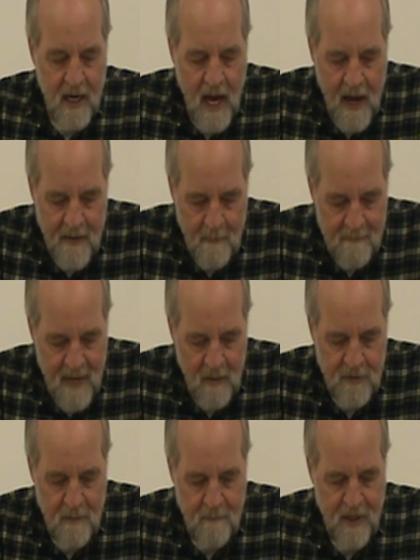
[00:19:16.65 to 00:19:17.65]
and the
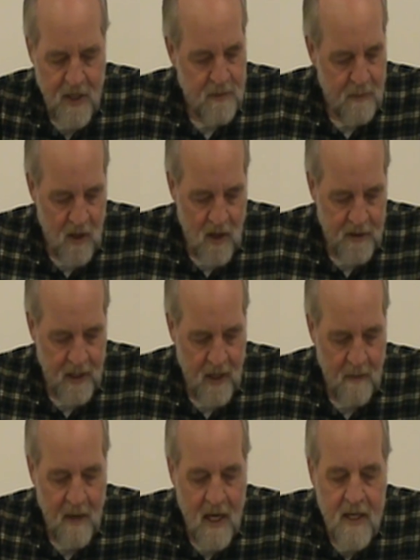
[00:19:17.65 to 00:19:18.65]
mountain peaks belong to
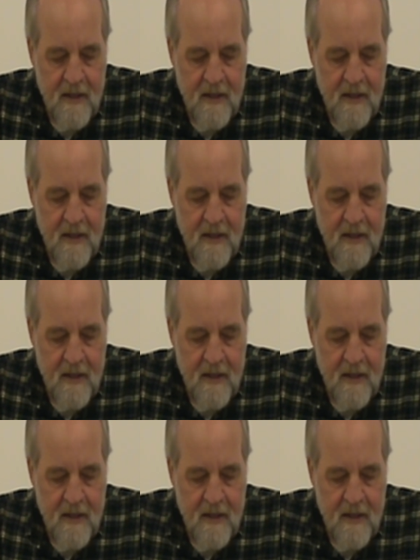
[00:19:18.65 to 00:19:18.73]
him.